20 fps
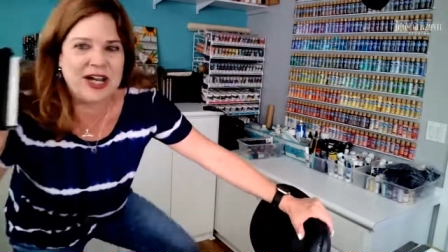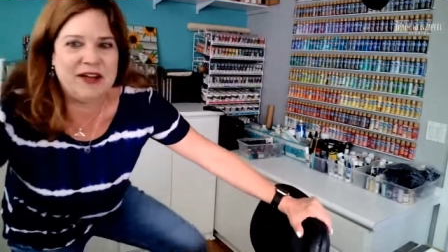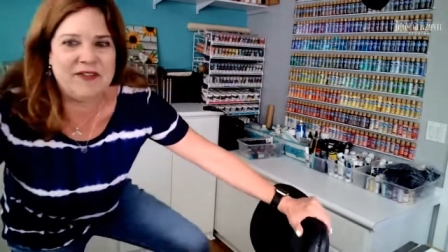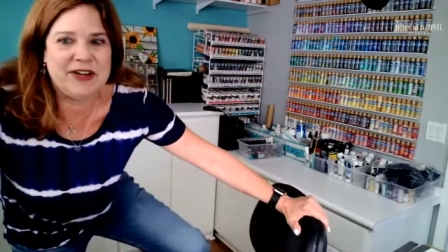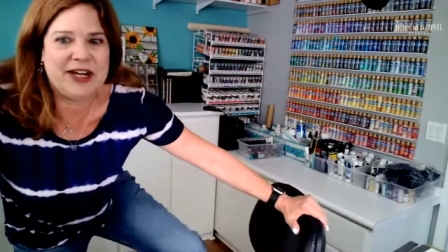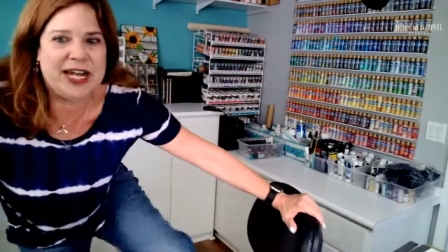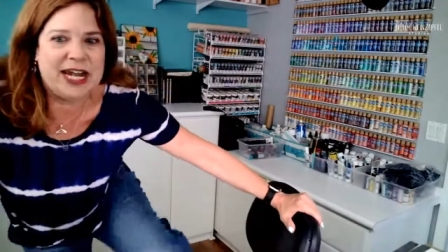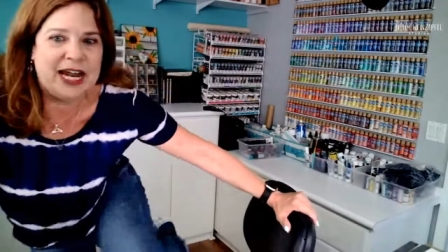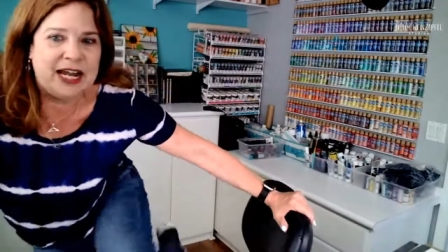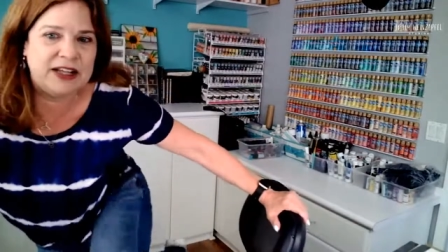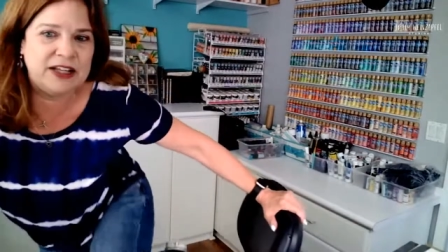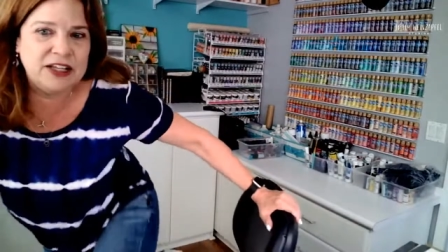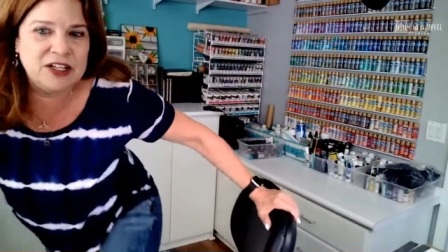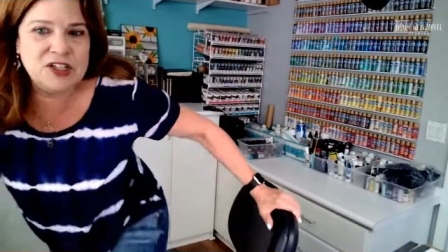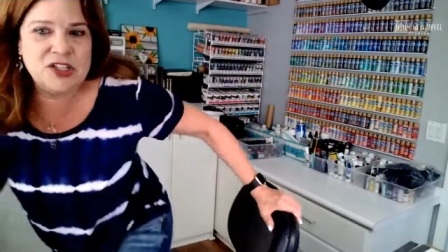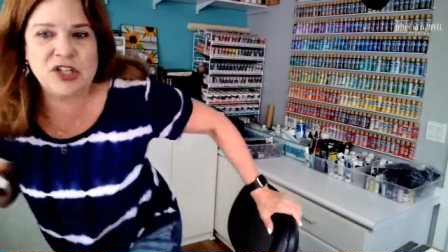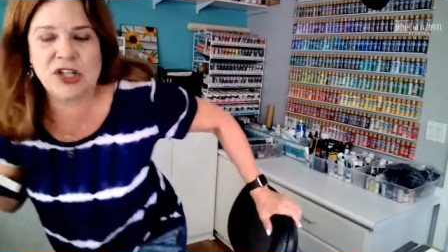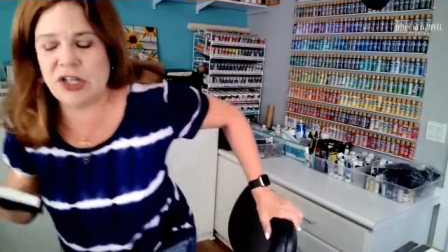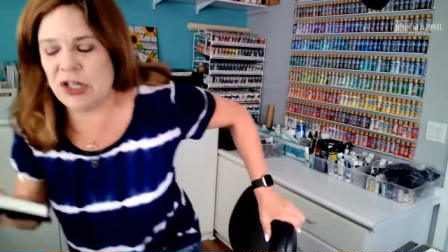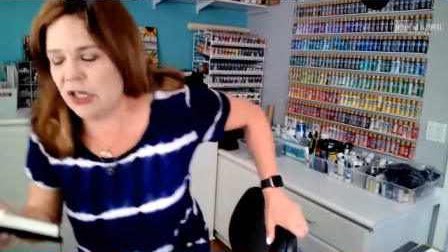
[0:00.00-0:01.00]
I have a
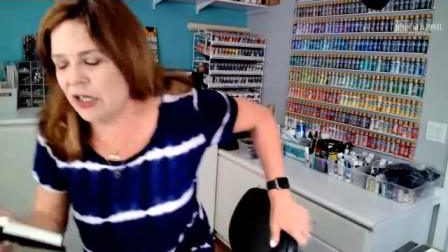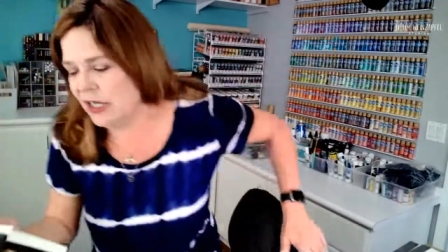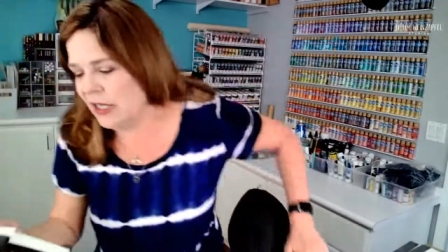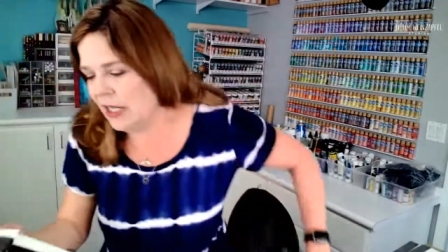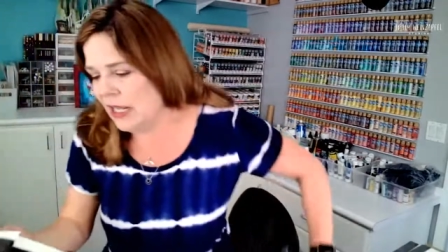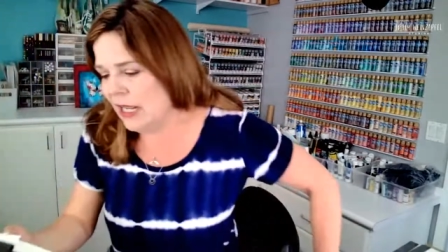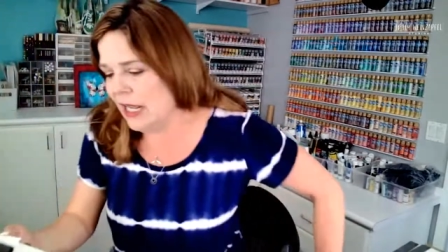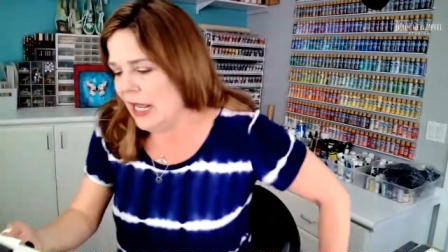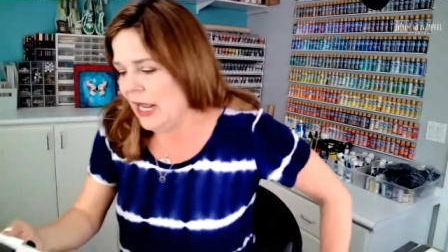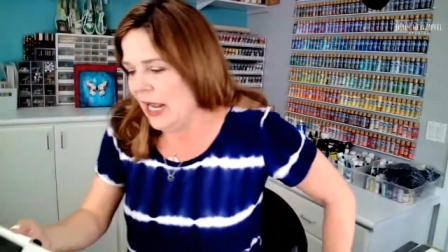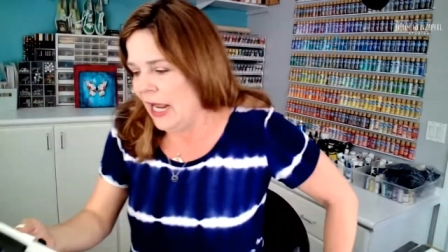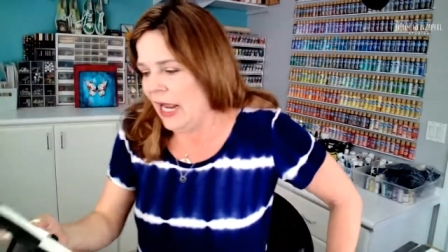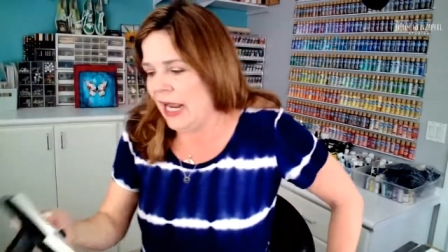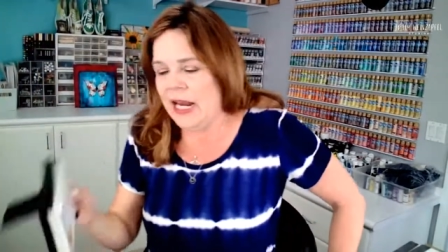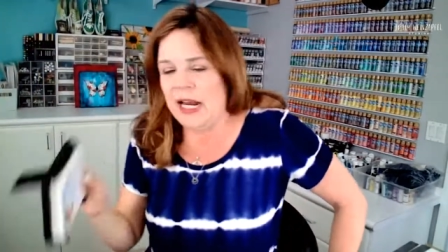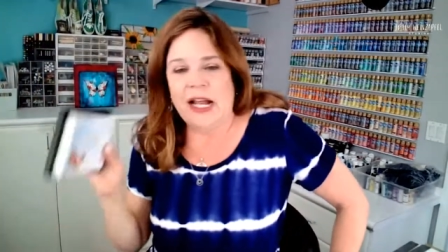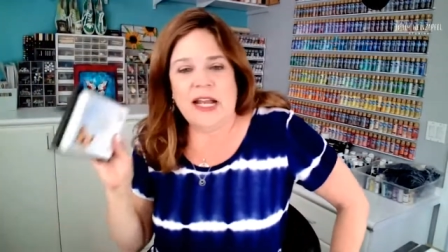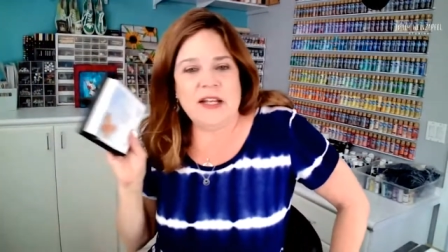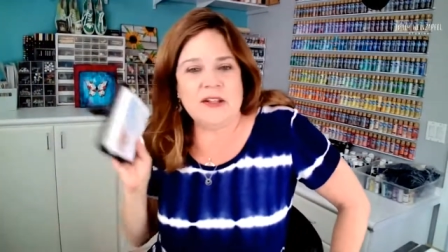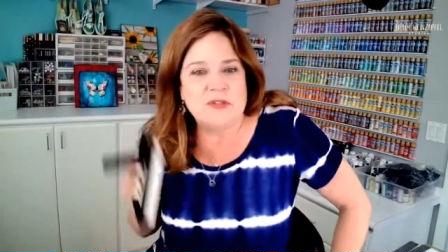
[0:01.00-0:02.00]
calendar.
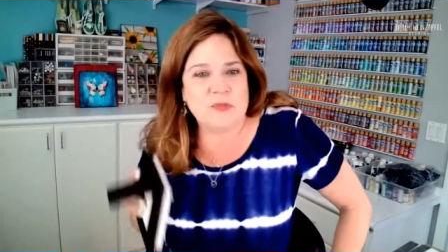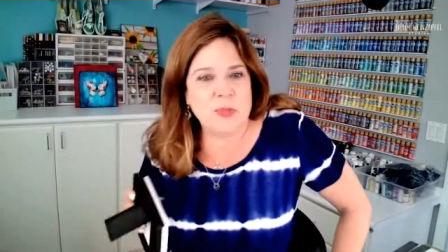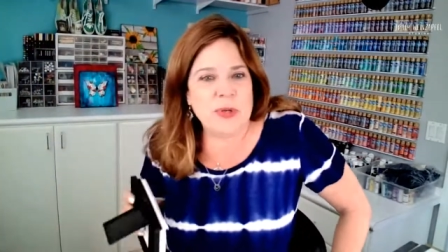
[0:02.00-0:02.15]
And